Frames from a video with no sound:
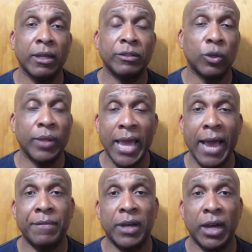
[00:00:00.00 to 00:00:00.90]
So they
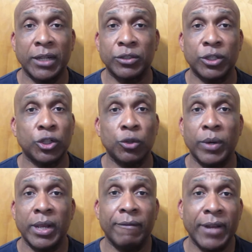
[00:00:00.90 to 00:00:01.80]
have to hustle to do
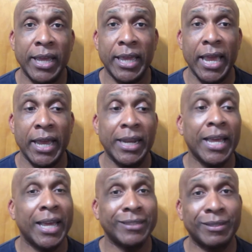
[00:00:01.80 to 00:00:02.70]
whatever they can,
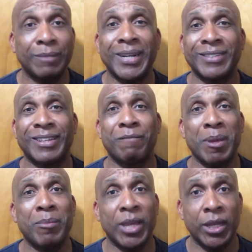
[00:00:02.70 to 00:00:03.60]
and some of that stuff
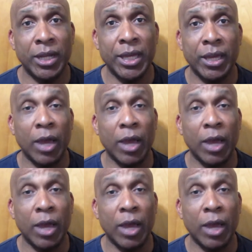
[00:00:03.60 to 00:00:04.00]
may be illegal.